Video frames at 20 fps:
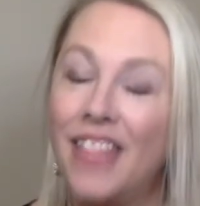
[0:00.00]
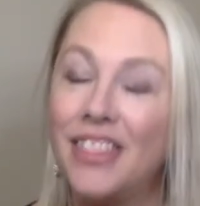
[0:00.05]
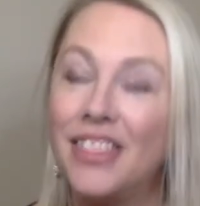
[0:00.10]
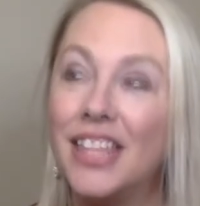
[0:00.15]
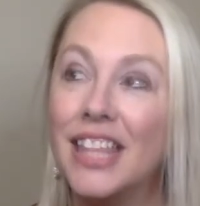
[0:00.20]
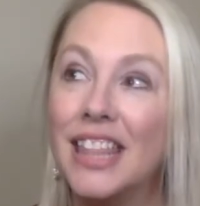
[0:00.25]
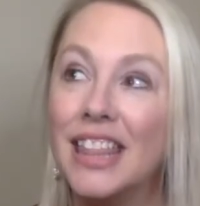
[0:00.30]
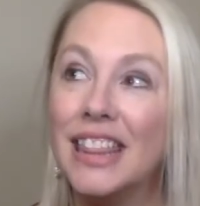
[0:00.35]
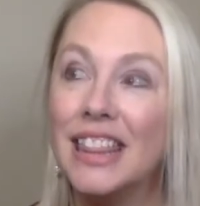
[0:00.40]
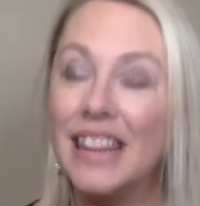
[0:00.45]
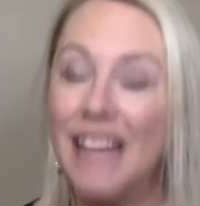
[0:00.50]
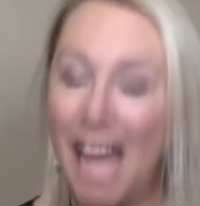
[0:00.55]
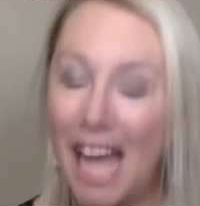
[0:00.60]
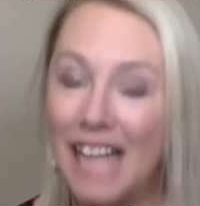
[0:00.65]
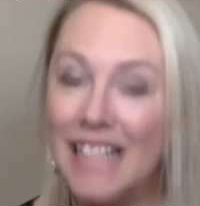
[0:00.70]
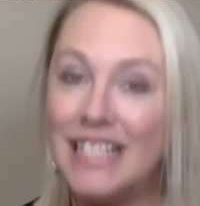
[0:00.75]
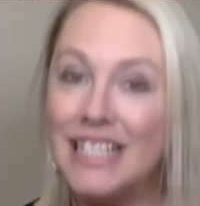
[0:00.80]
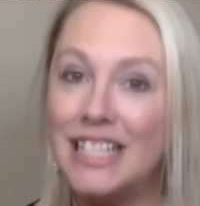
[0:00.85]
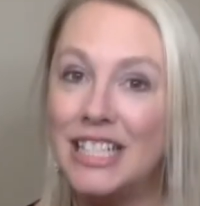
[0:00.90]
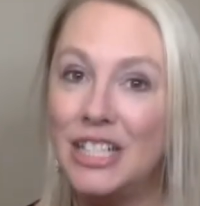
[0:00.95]
The
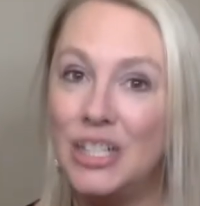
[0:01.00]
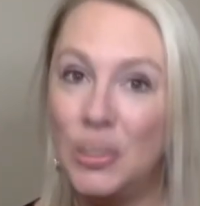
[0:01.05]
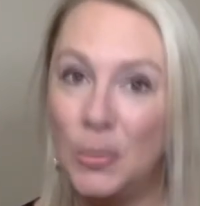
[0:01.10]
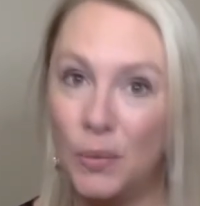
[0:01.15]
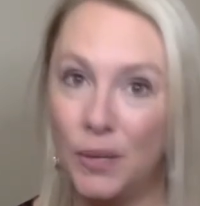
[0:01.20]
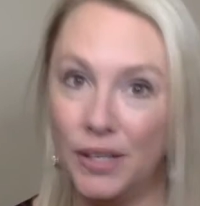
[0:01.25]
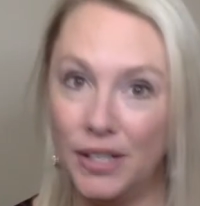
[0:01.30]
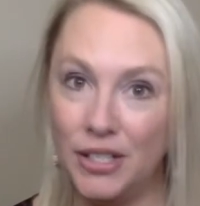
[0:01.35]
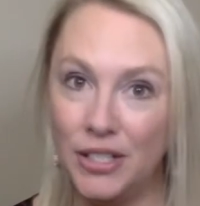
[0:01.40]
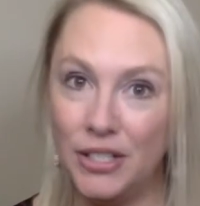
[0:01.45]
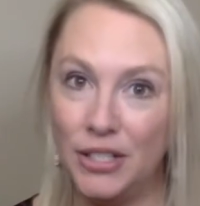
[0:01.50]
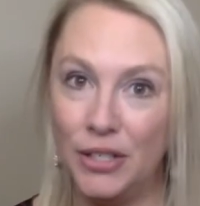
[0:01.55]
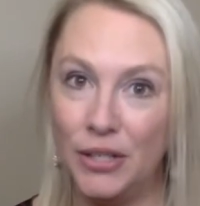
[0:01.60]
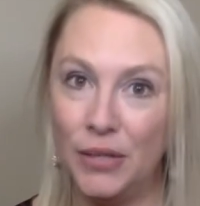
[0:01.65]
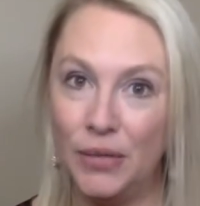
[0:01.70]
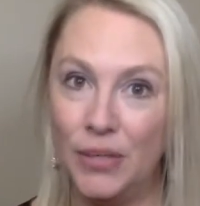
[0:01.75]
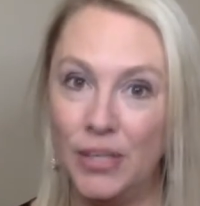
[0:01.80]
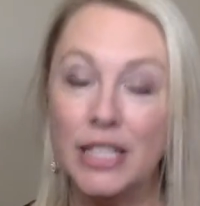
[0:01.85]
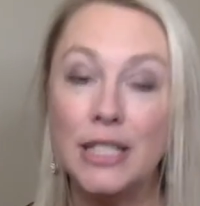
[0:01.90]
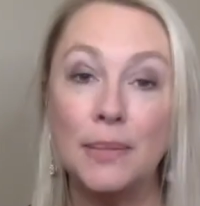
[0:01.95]
last thing you want to
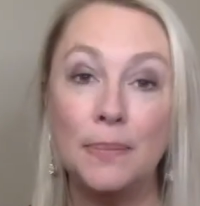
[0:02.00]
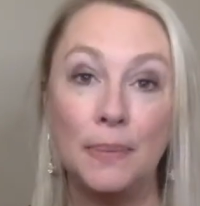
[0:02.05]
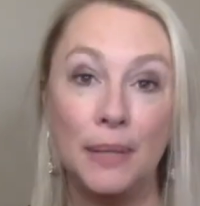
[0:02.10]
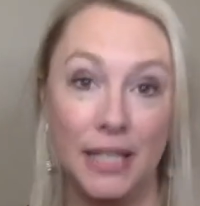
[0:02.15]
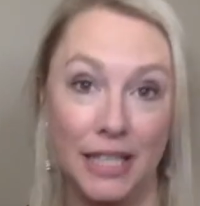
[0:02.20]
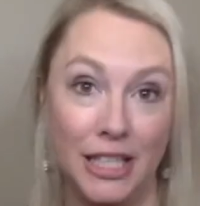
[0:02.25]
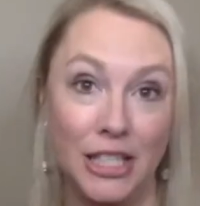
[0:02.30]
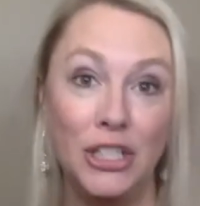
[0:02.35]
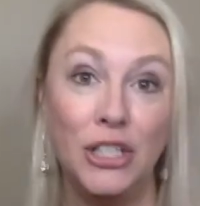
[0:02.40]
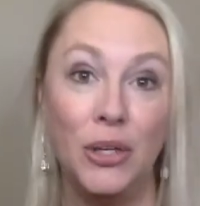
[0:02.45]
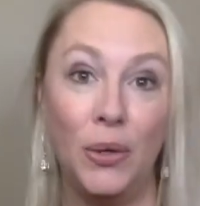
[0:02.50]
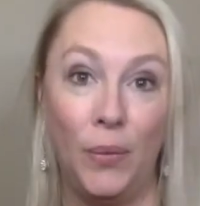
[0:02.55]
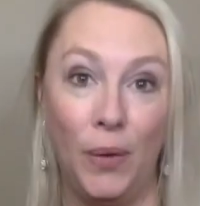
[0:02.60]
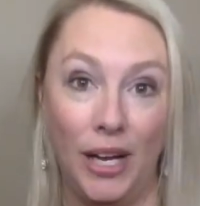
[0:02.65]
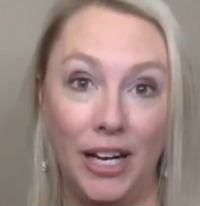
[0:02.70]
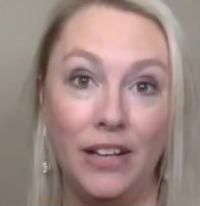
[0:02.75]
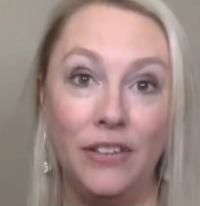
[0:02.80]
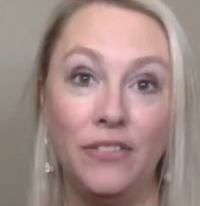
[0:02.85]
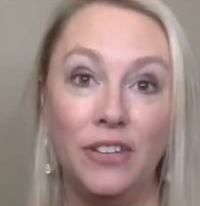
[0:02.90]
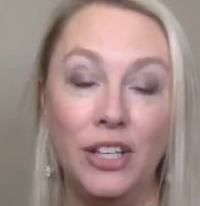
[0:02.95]
do is piss your
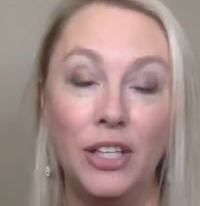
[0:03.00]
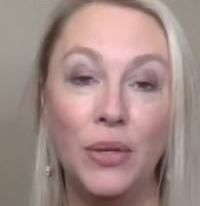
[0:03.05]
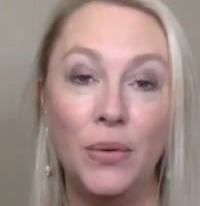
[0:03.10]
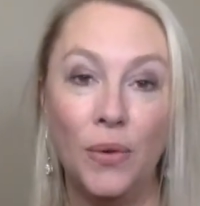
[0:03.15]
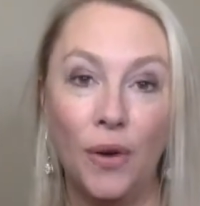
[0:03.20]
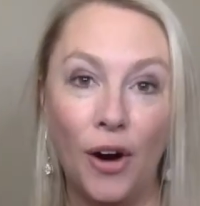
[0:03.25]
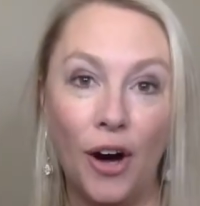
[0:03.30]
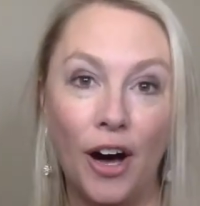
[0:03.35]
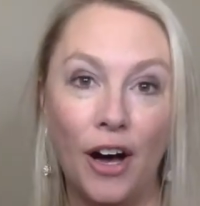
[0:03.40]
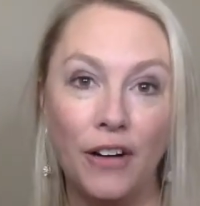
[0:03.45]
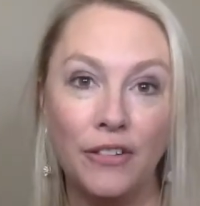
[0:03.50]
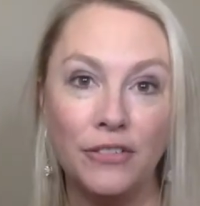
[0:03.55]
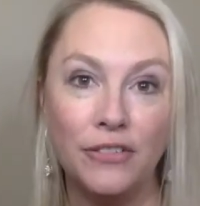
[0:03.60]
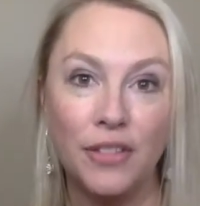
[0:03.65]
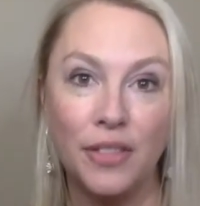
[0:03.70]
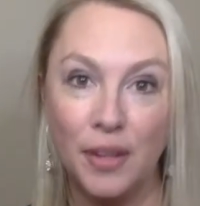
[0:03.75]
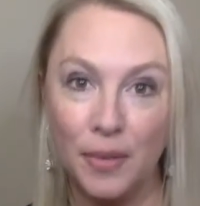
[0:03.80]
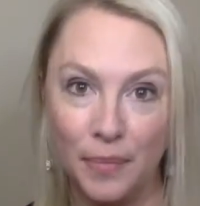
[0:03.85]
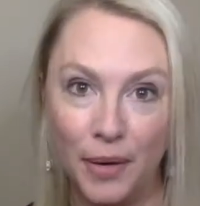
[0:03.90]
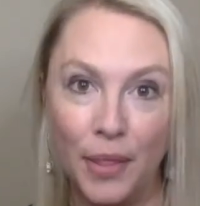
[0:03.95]
wedding venue off
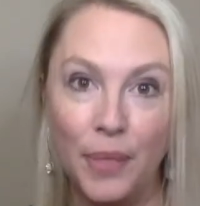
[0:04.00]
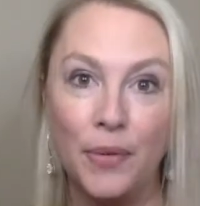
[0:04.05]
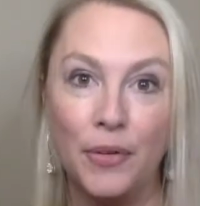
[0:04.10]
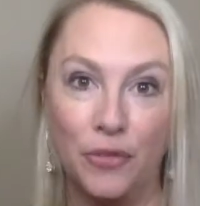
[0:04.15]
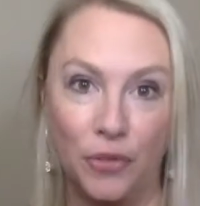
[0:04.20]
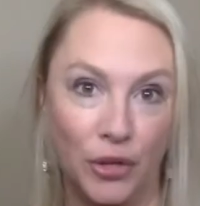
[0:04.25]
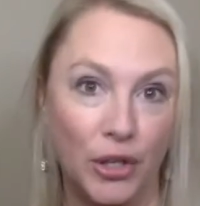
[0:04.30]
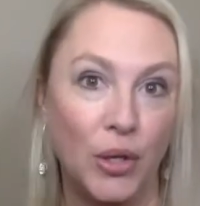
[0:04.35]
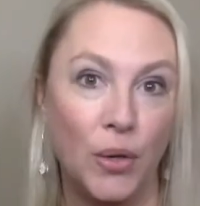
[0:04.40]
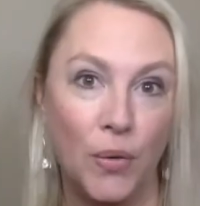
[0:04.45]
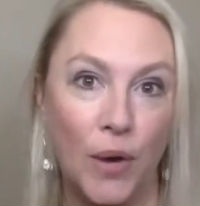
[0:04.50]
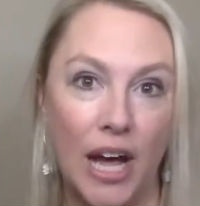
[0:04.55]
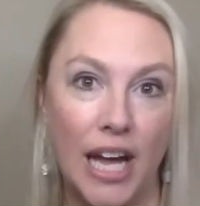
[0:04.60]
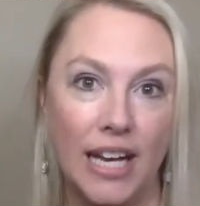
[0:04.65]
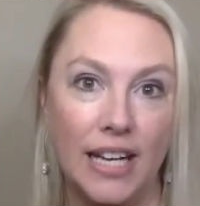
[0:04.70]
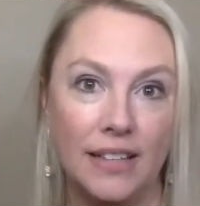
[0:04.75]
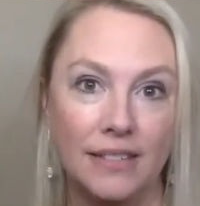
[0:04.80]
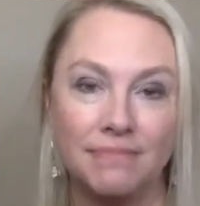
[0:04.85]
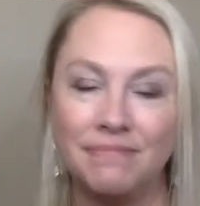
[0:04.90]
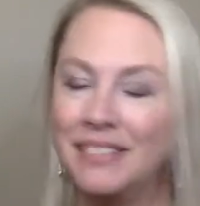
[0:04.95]
the month before your
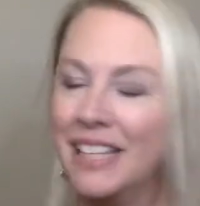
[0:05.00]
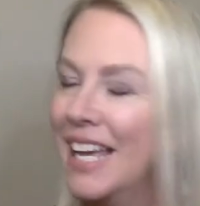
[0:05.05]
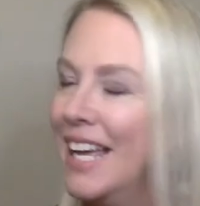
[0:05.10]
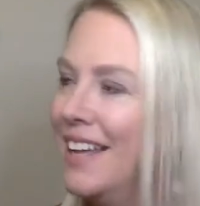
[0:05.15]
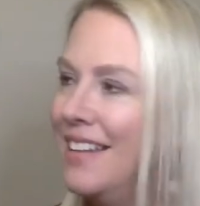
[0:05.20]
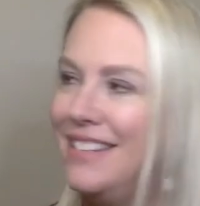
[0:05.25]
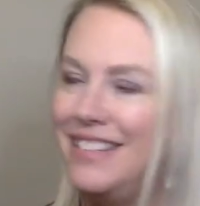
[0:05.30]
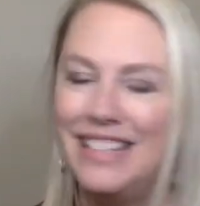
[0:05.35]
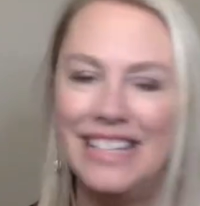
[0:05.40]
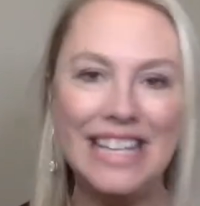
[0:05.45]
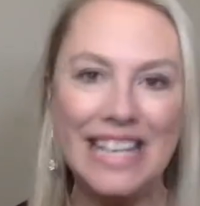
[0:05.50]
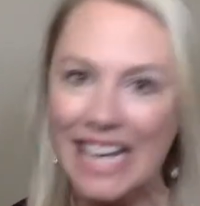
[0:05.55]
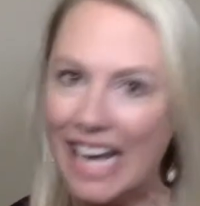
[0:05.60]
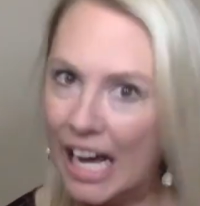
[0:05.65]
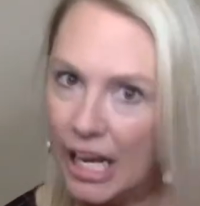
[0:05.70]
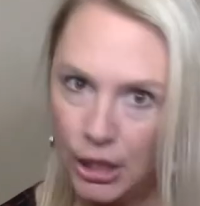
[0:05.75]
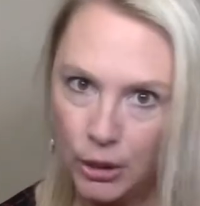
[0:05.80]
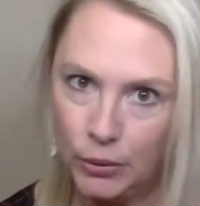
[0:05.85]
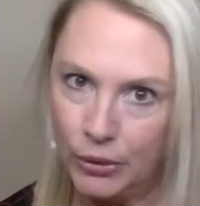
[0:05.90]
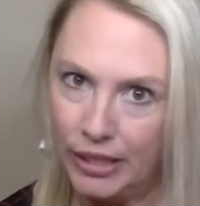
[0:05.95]
wedding.
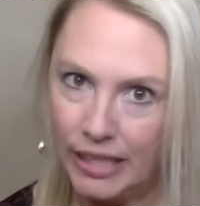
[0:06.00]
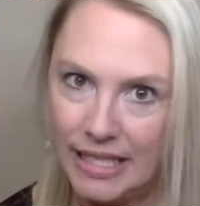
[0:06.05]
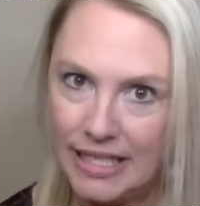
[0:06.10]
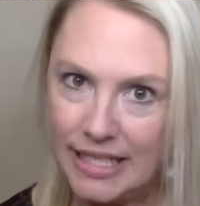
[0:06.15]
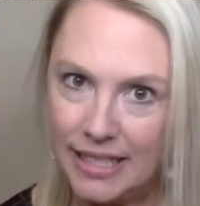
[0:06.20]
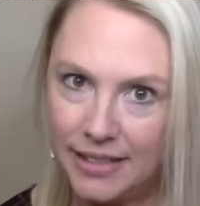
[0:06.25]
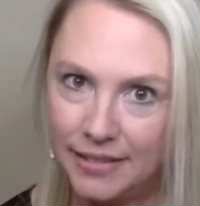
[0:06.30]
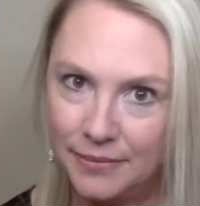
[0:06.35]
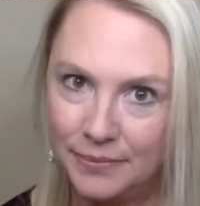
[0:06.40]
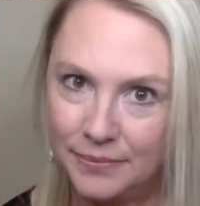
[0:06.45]
Not a good idea.